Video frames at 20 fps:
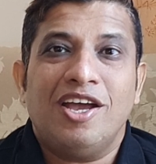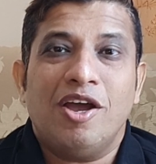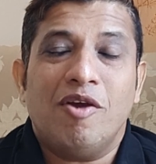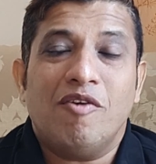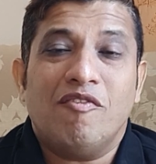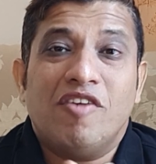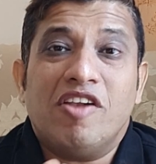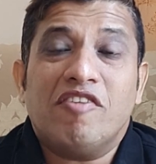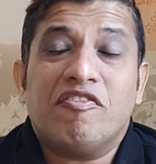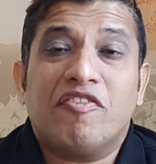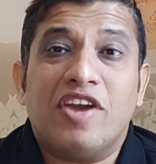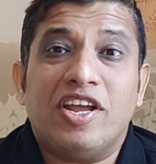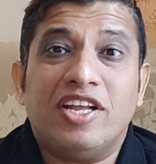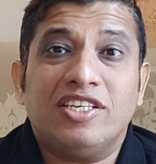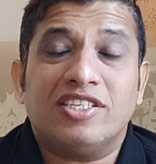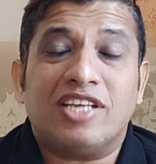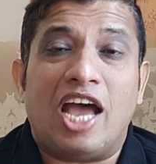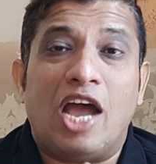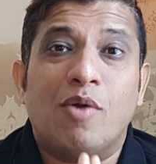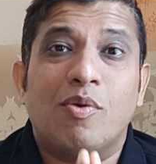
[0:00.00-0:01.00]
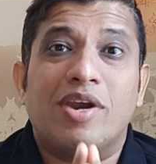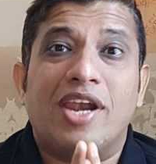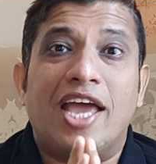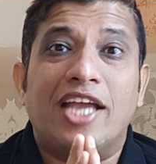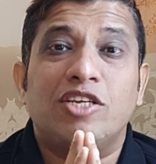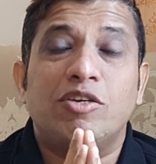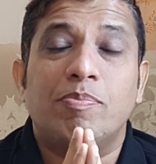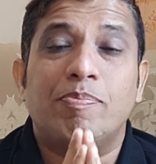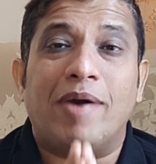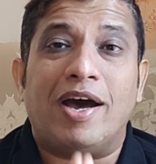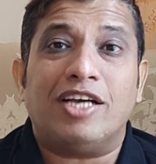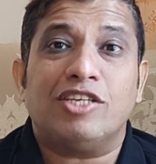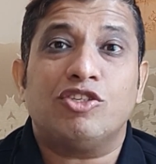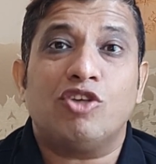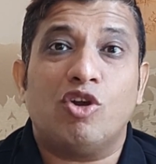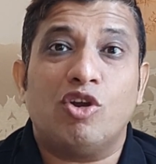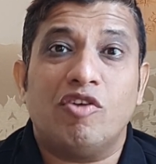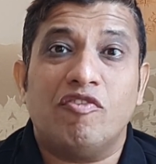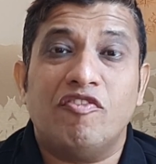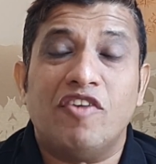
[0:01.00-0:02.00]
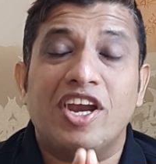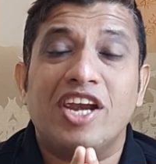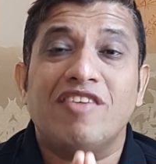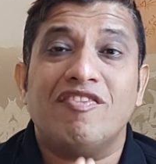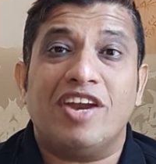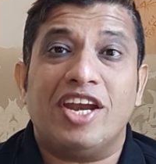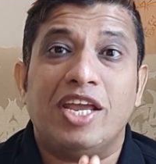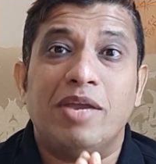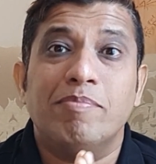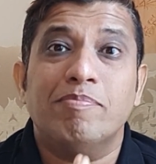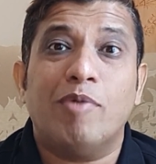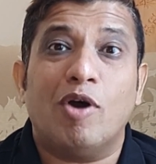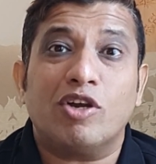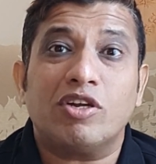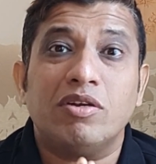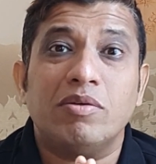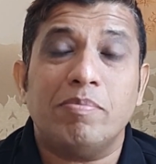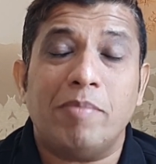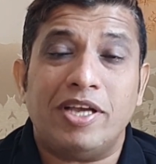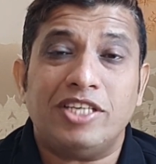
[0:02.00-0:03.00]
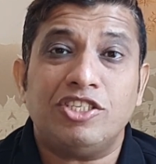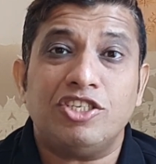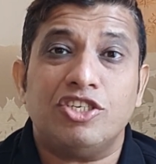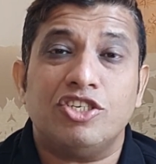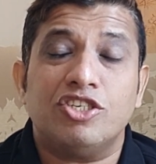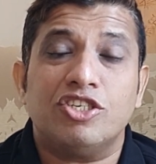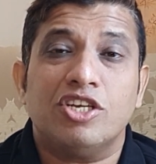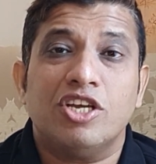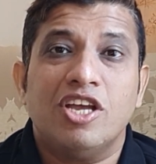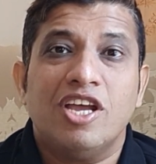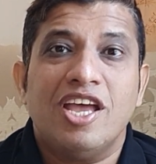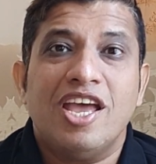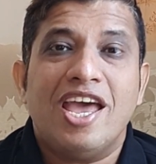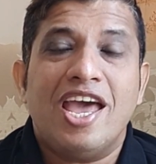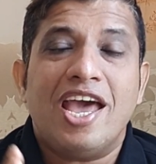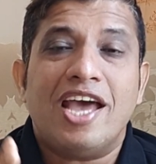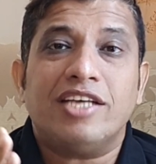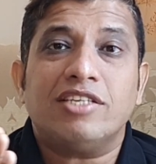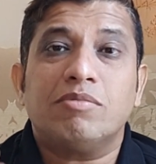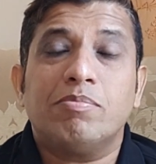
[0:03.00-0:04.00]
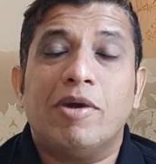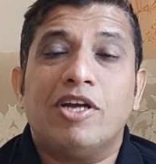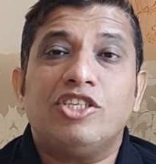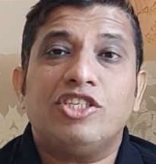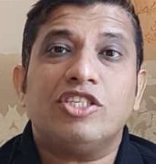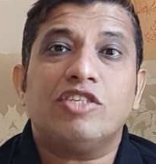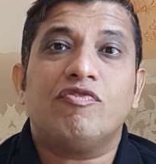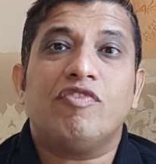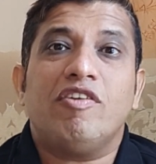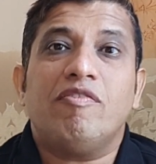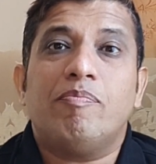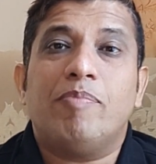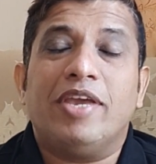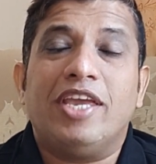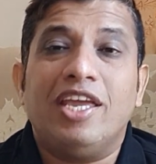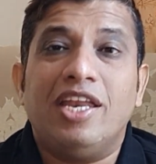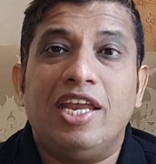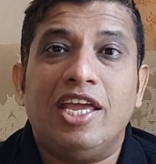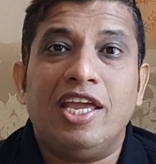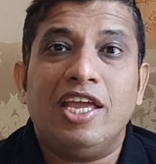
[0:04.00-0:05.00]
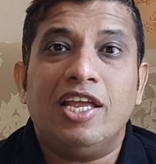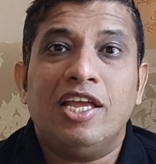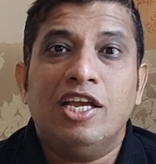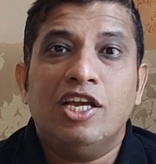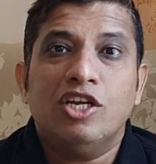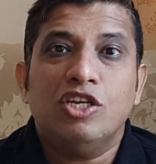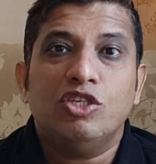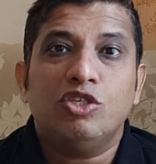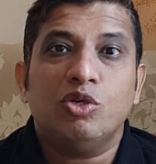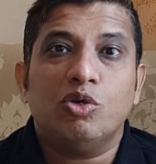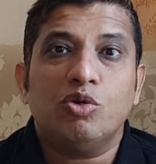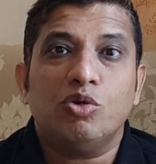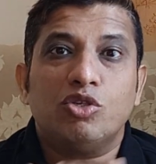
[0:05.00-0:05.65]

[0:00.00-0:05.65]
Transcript: Well, friends, I would like to pass on a very, very important message. As much as we're beginning to